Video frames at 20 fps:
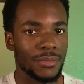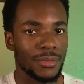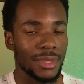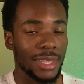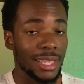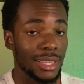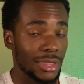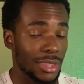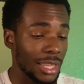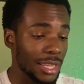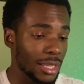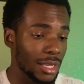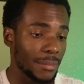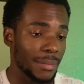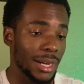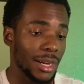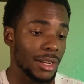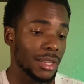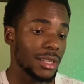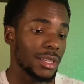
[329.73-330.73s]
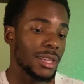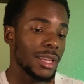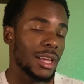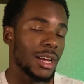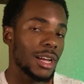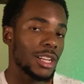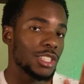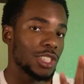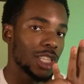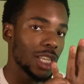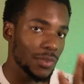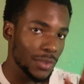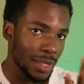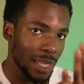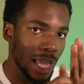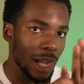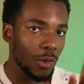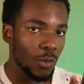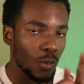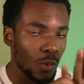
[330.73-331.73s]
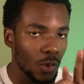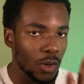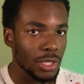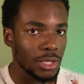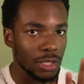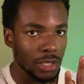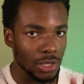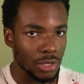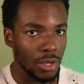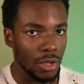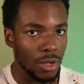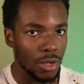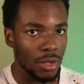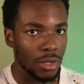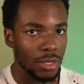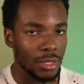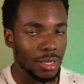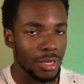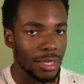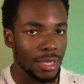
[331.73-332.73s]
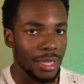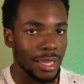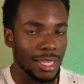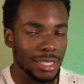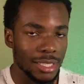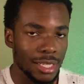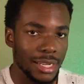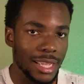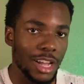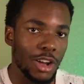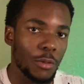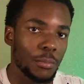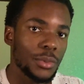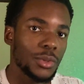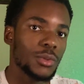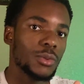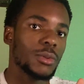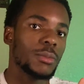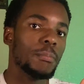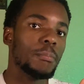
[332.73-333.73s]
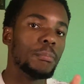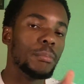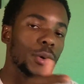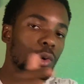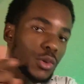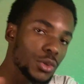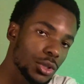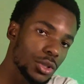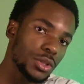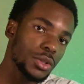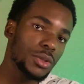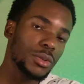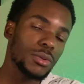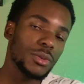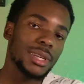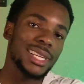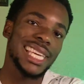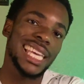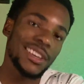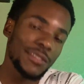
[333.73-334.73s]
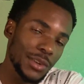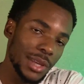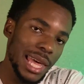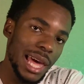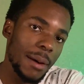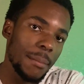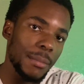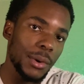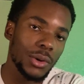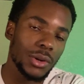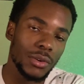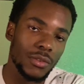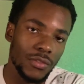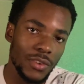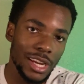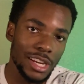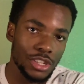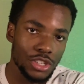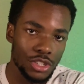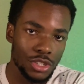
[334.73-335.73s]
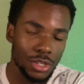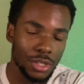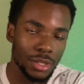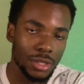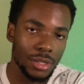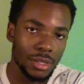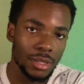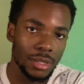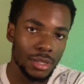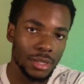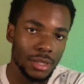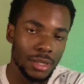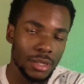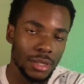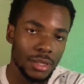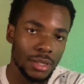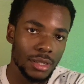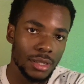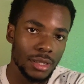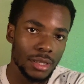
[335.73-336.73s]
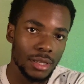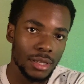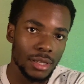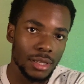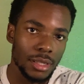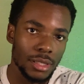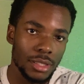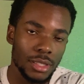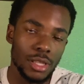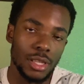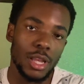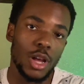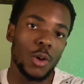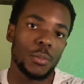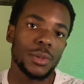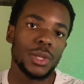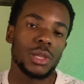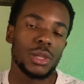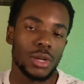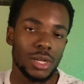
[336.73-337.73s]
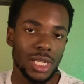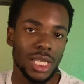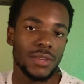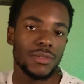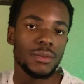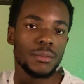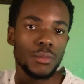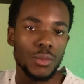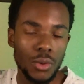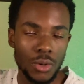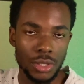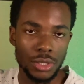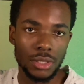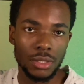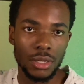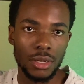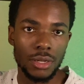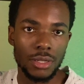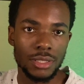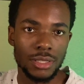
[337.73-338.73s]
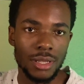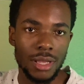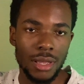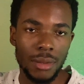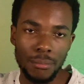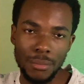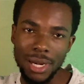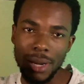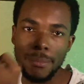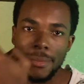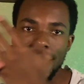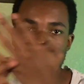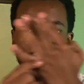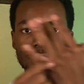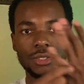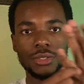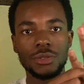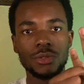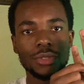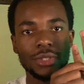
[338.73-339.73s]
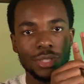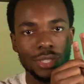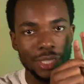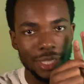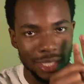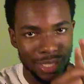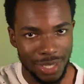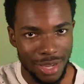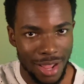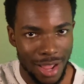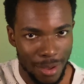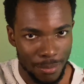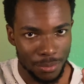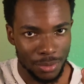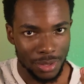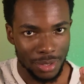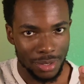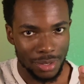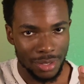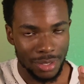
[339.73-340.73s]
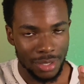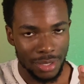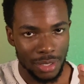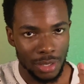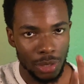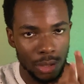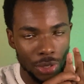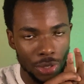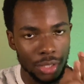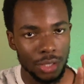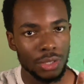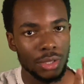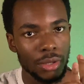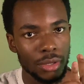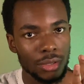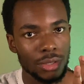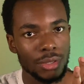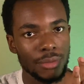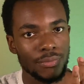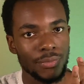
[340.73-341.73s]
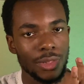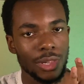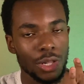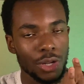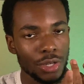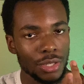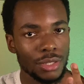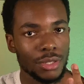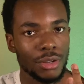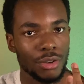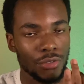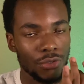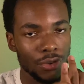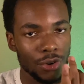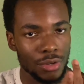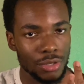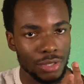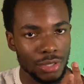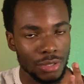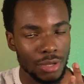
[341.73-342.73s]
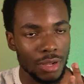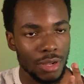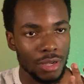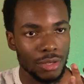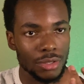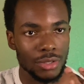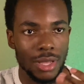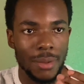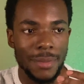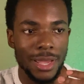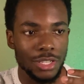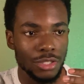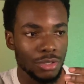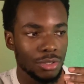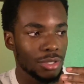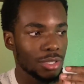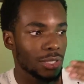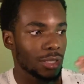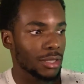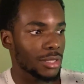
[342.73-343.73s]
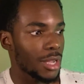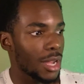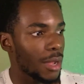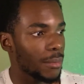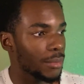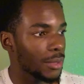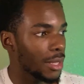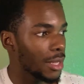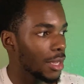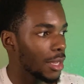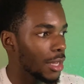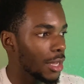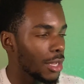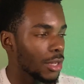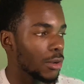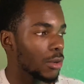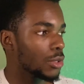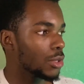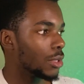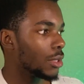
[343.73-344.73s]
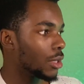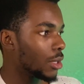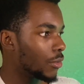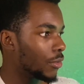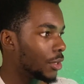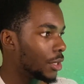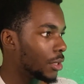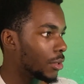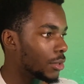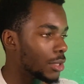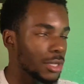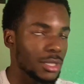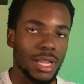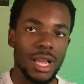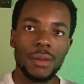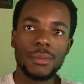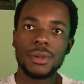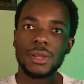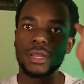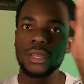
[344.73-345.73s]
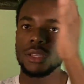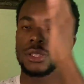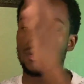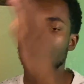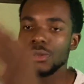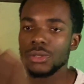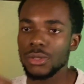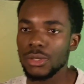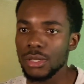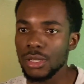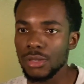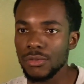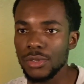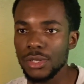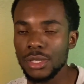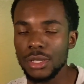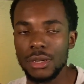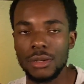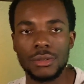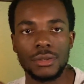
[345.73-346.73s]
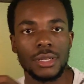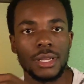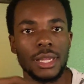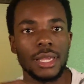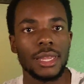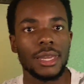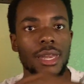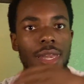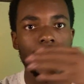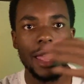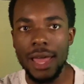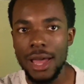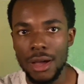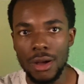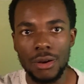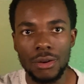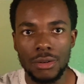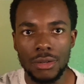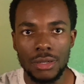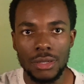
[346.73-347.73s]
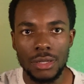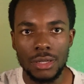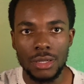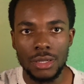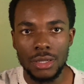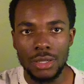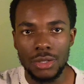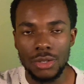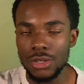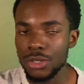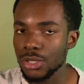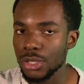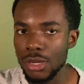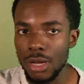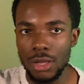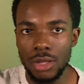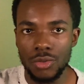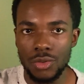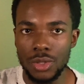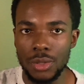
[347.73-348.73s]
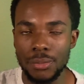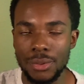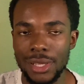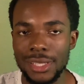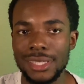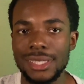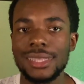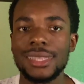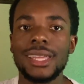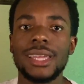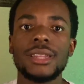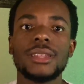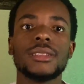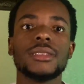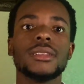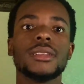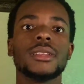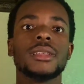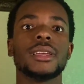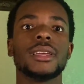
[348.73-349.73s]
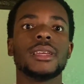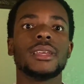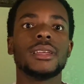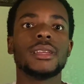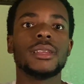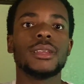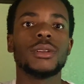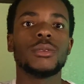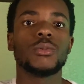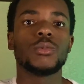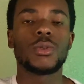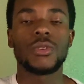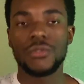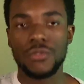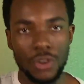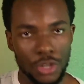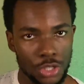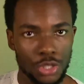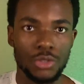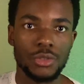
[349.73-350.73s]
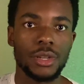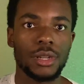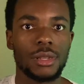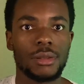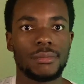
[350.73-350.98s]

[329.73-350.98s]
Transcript: And thinking about it, achieving that one song is going to help you, boost you, give you that motivation to help you learn even more songs. But imagine you just stopped learning your first song. Imagine you just stopped and go to another video and stop and go to another video. Now you're just all over the place, and then we're frustrated.